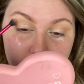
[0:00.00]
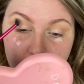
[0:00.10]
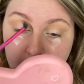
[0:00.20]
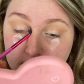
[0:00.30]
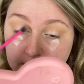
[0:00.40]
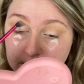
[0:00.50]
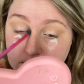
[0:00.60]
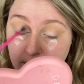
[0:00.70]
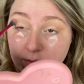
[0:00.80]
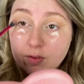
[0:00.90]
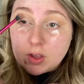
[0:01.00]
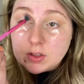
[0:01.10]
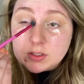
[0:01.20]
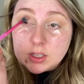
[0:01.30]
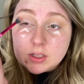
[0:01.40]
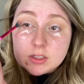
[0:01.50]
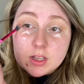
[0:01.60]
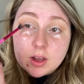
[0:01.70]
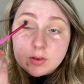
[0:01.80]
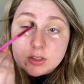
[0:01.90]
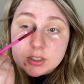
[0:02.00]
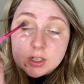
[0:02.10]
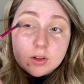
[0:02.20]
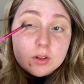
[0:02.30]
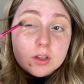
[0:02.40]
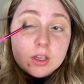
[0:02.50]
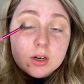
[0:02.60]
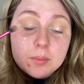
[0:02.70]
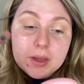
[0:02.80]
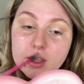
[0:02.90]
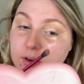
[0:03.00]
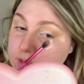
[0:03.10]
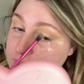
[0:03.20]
I'm just diffusing this out just a little bit because